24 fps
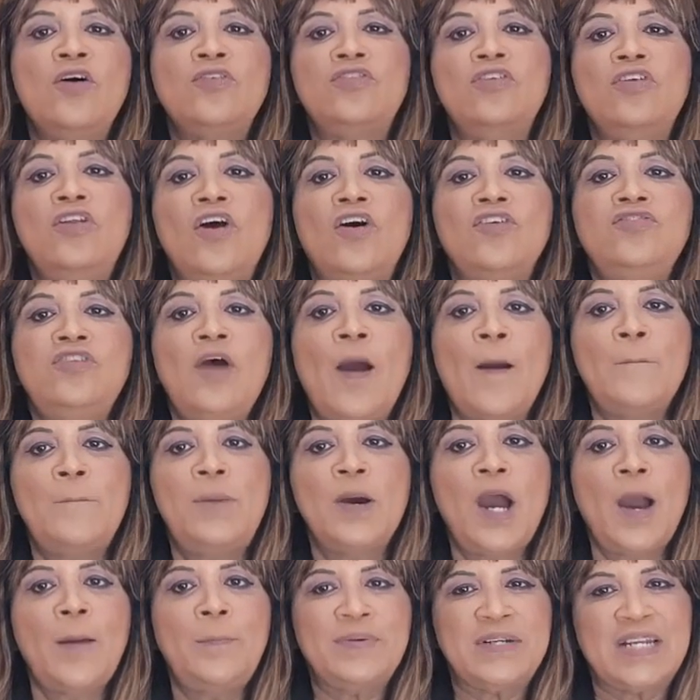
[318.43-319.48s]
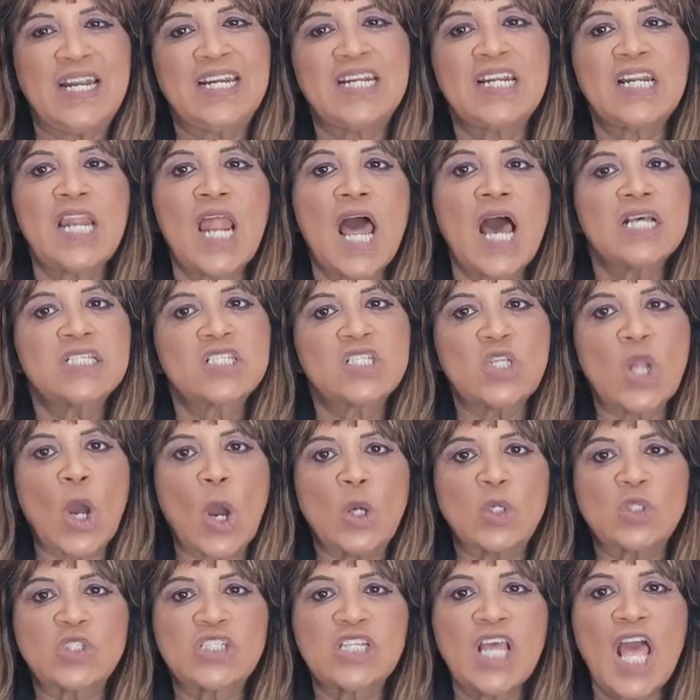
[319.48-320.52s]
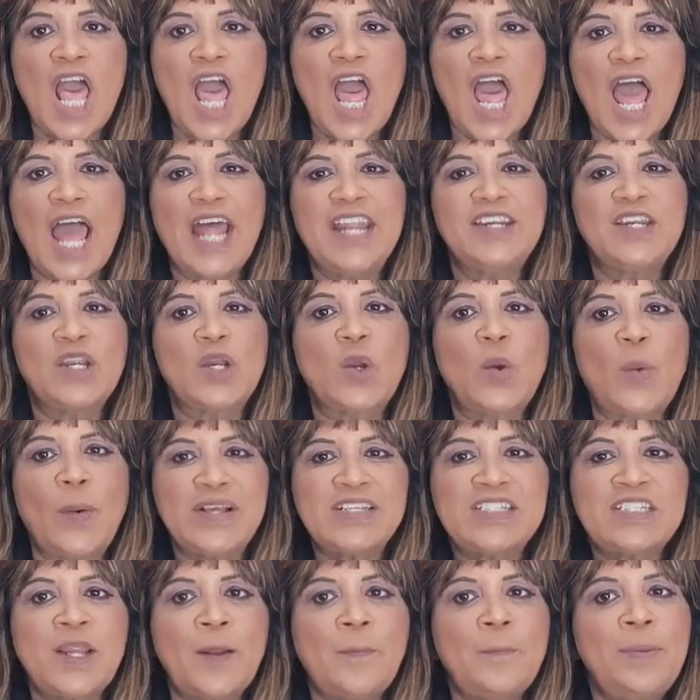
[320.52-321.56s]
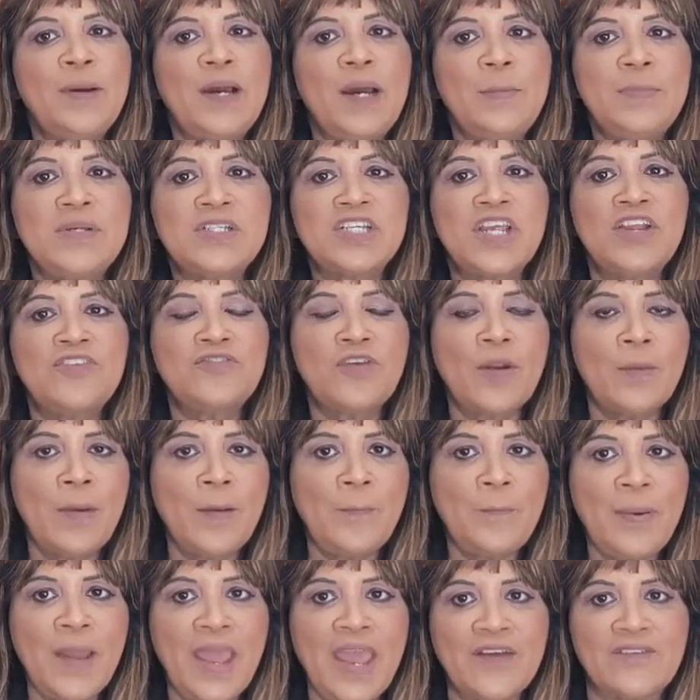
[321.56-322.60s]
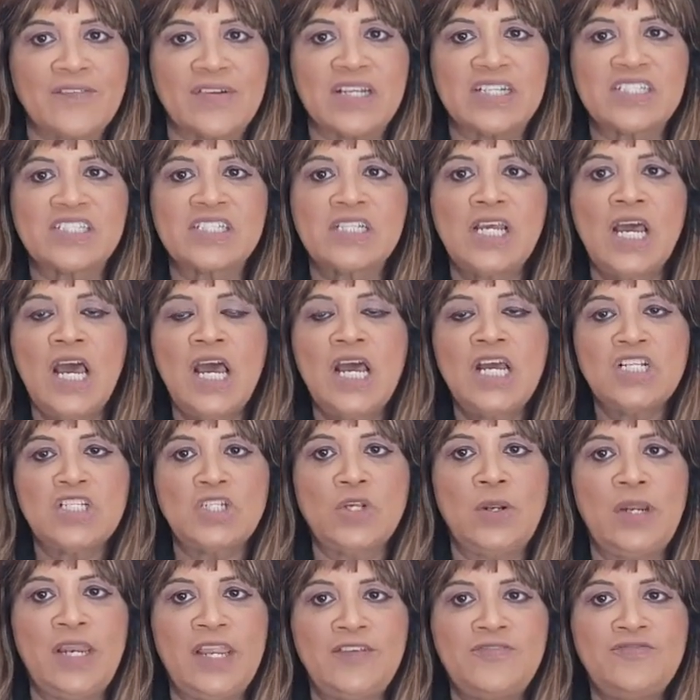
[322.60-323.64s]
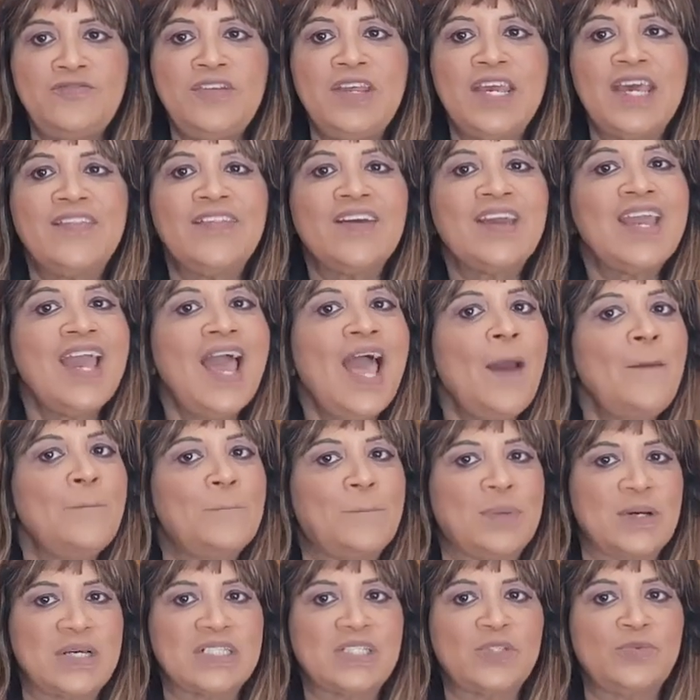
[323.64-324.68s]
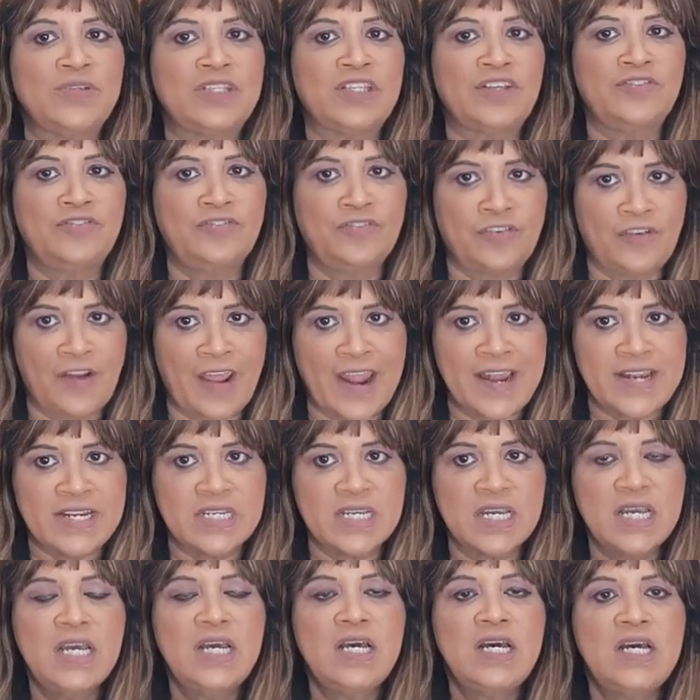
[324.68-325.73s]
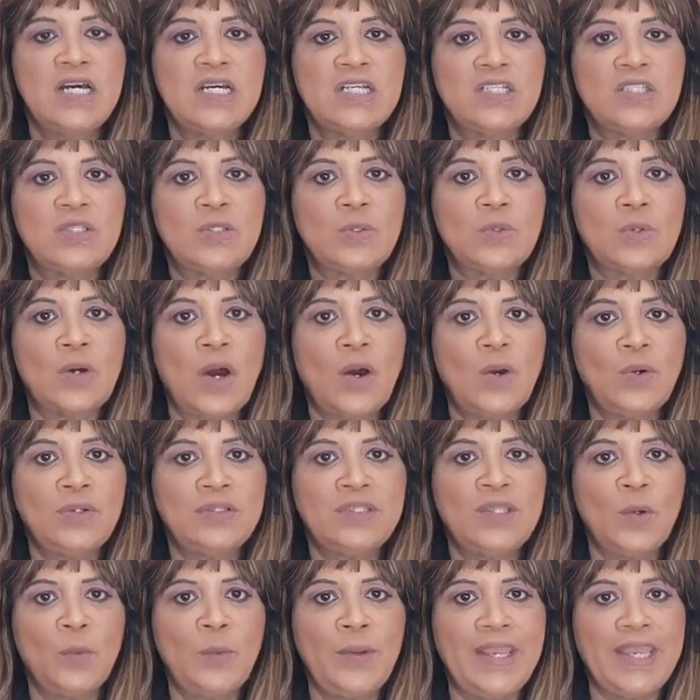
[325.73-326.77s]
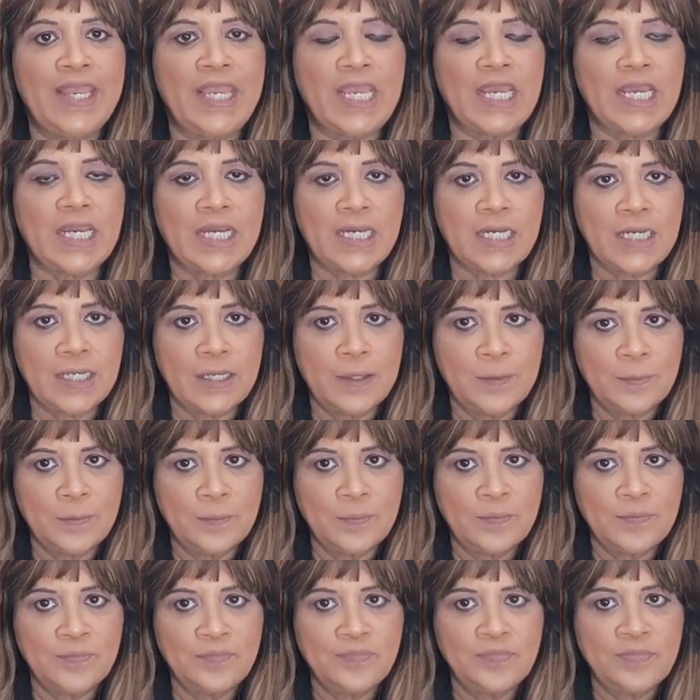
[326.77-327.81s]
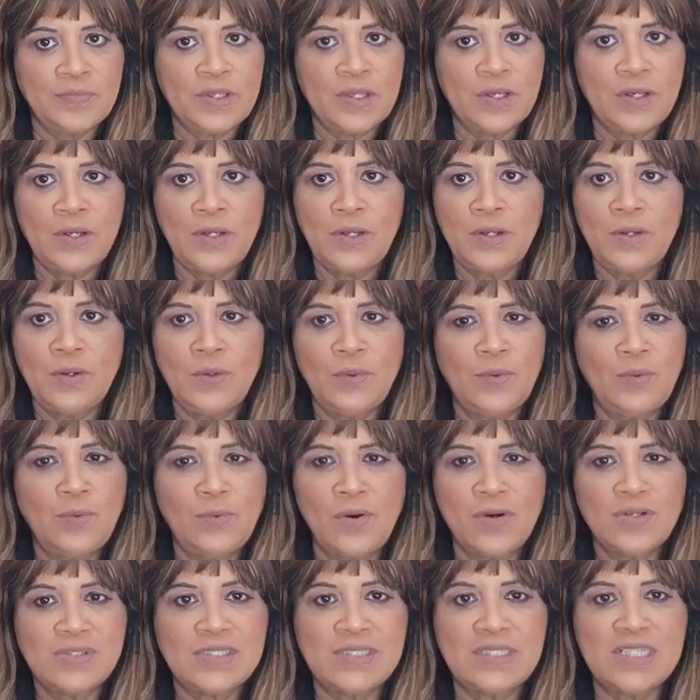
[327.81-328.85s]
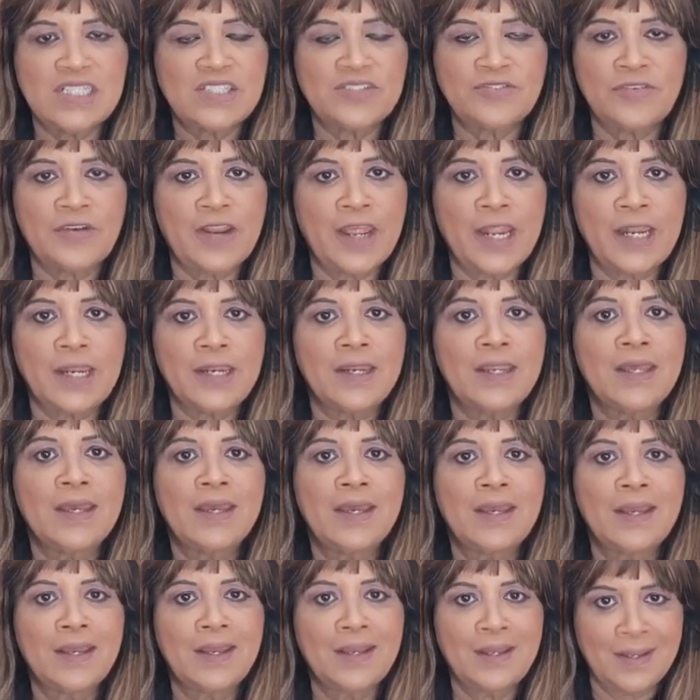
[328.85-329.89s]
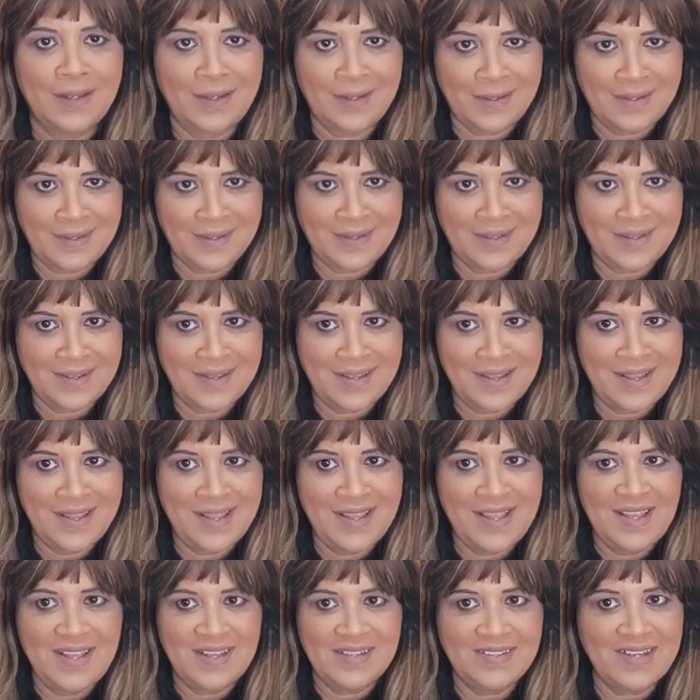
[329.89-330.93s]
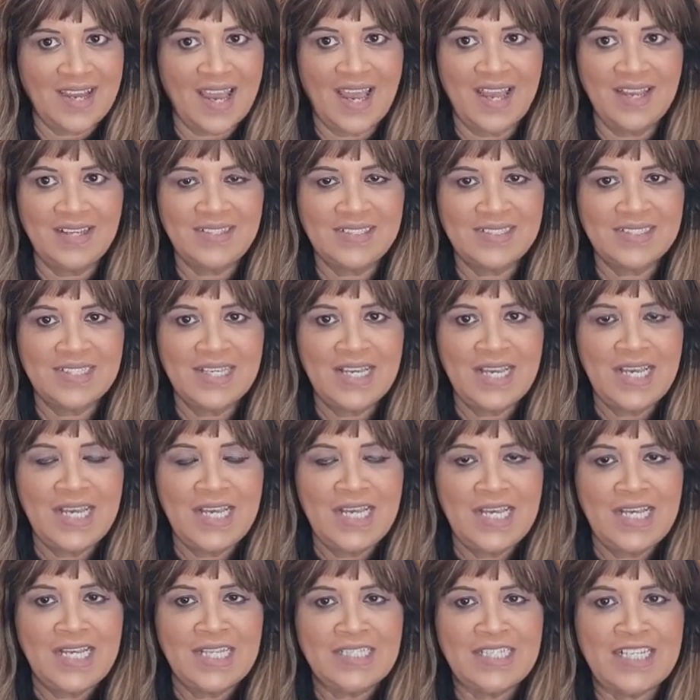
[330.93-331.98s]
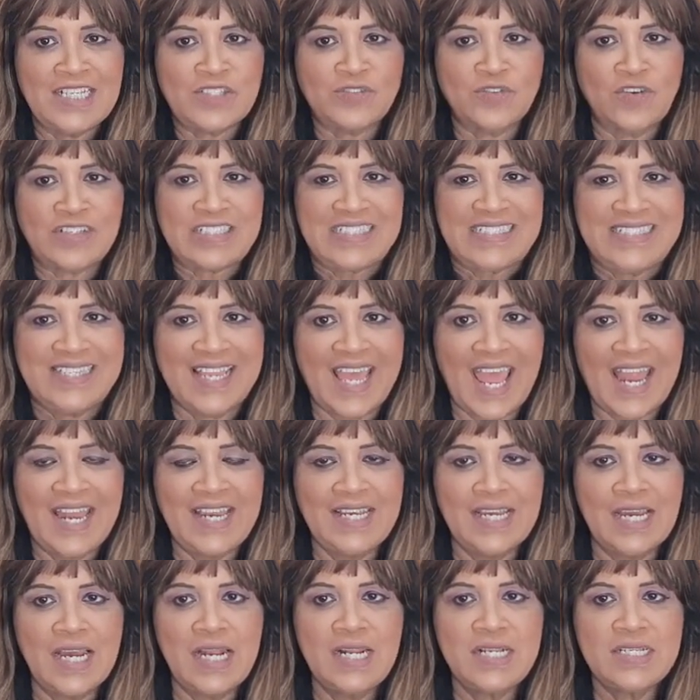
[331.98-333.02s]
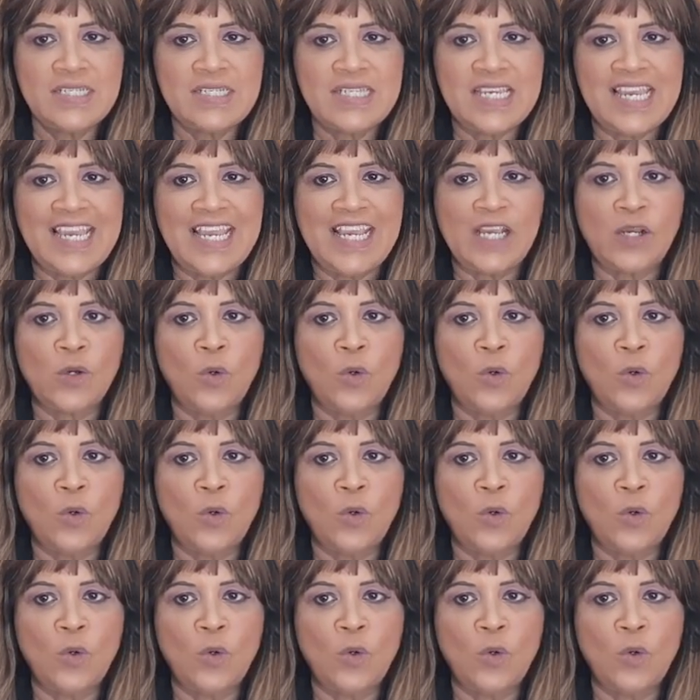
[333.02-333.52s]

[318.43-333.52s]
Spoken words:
full of purported class notes and requested permission from her parents to live near the campus with a friend throughout the week. Who was this friend? Guys, this was Daniel T.